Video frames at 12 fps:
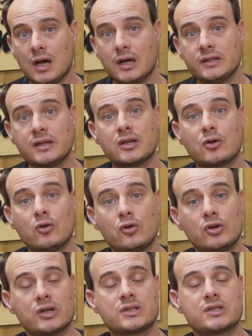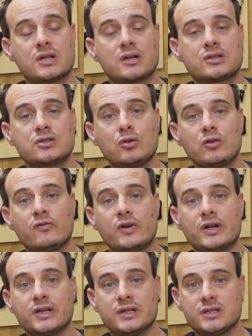Adding the color extracts to the
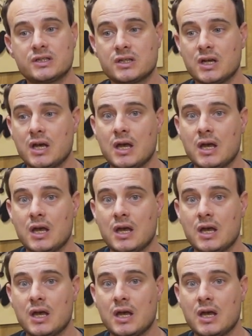varnish